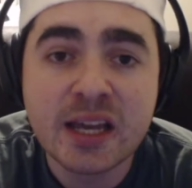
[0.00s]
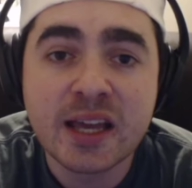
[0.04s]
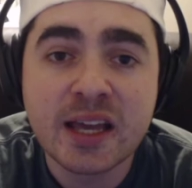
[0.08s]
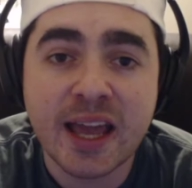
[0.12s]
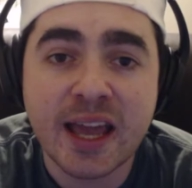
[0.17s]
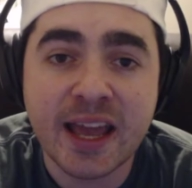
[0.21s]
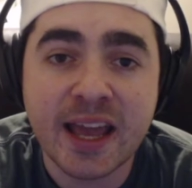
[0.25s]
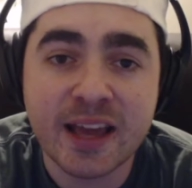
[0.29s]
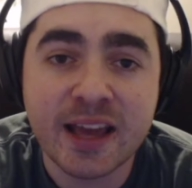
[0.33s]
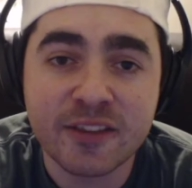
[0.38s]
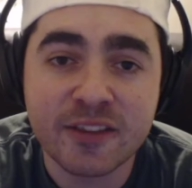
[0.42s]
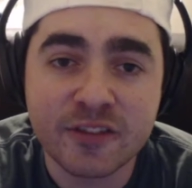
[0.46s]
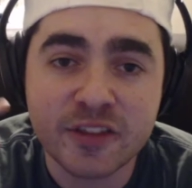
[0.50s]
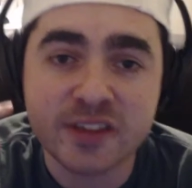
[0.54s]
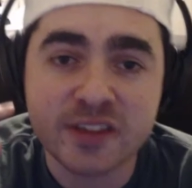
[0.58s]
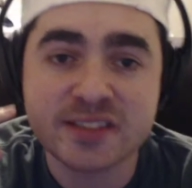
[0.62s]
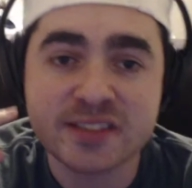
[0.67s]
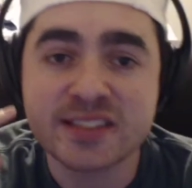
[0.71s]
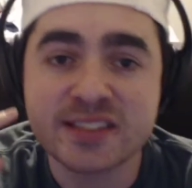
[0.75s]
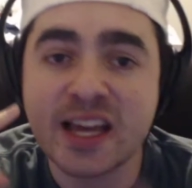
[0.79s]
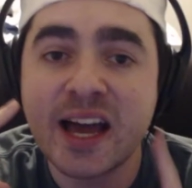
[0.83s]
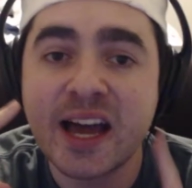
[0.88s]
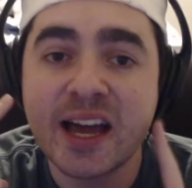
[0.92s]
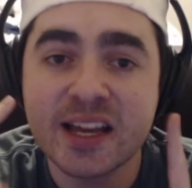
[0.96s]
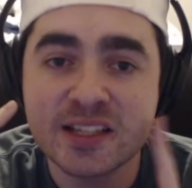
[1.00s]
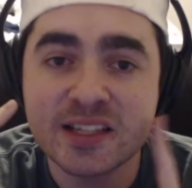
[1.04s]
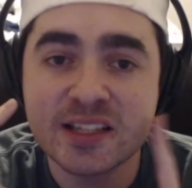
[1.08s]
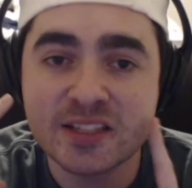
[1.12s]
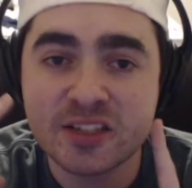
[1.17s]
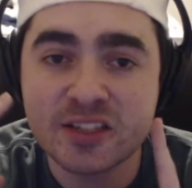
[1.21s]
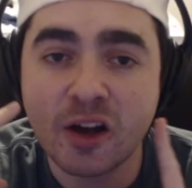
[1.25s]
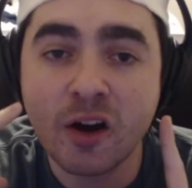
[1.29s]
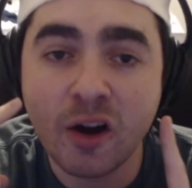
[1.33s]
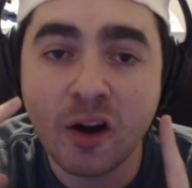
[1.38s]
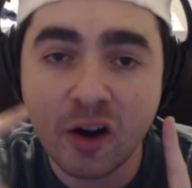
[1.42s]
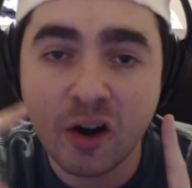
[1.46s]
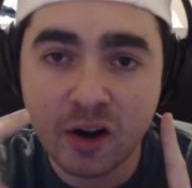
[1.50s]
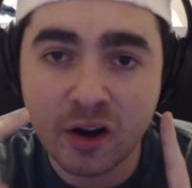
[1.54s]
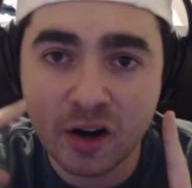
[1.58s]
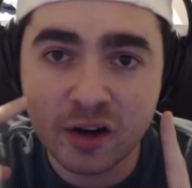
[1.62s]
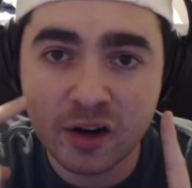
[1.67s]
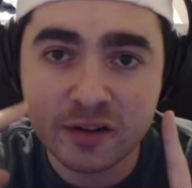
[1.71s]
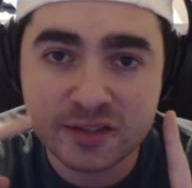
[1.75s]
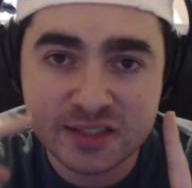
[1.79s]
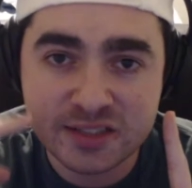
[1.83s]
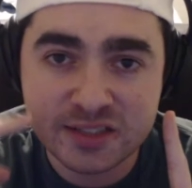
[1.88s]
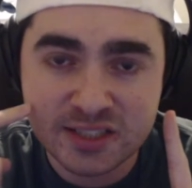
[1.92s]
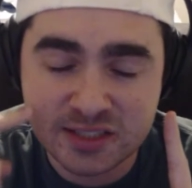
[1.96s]
And the sides
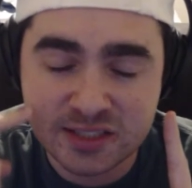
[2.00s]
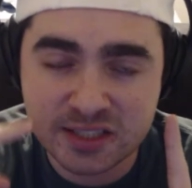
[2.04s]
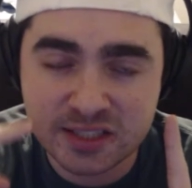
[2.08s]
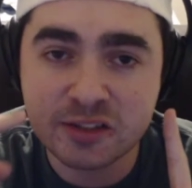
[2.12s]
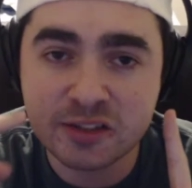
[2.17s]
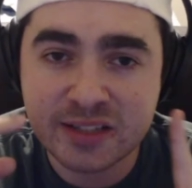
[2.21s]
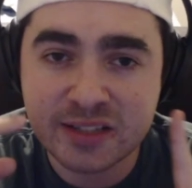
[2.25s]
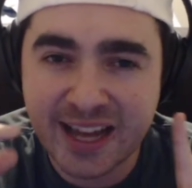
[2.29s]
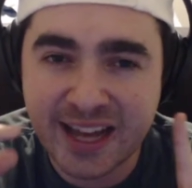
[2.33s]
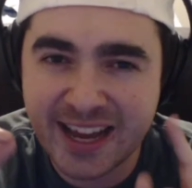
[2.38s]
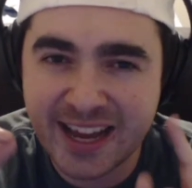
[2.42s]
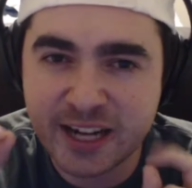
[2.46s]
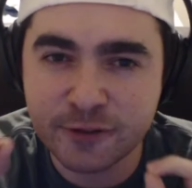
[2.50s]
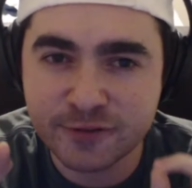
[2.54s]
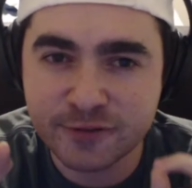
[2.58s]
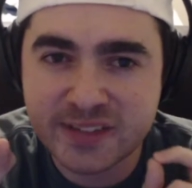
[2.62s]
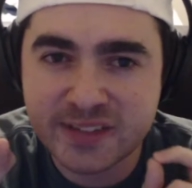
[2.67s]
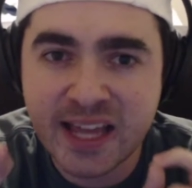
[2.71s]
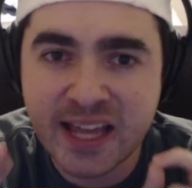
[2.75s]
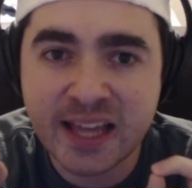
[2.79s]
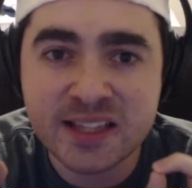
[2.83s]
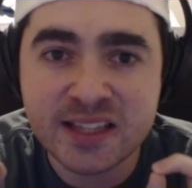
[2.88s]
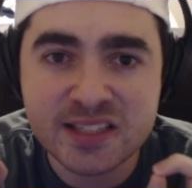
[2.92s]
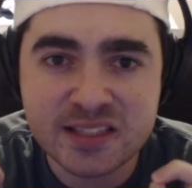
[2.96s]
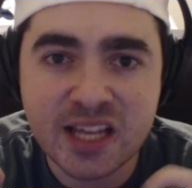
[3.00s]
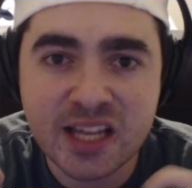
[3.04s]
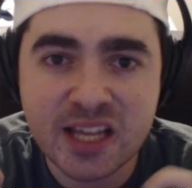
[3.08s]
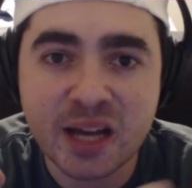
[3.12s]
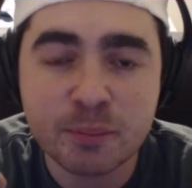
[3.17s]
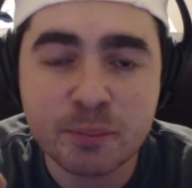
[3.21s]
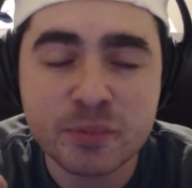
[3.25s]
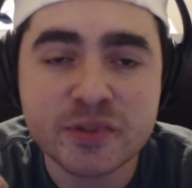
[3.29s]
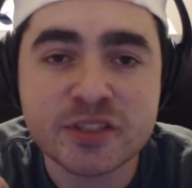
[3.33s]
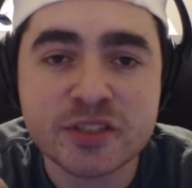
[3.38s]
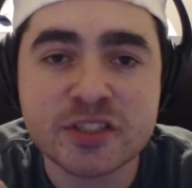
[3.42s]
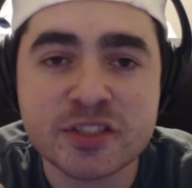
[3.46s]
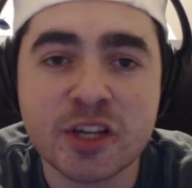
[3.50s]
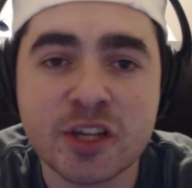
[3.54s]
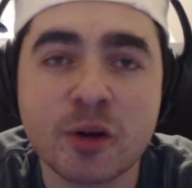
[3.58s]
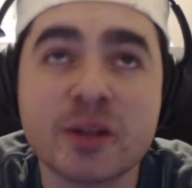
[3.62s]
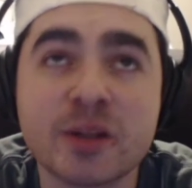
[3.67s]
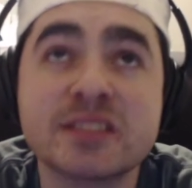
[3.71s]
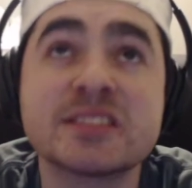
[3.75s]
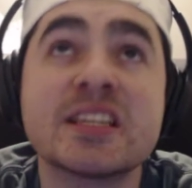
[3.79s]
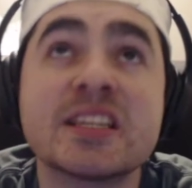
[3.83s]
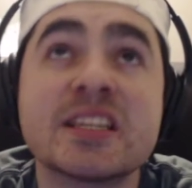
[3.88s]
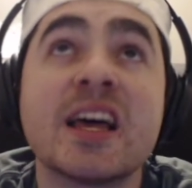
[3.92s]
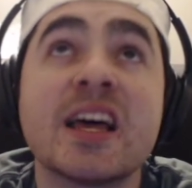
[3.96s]
are still kind of tensed up. So it's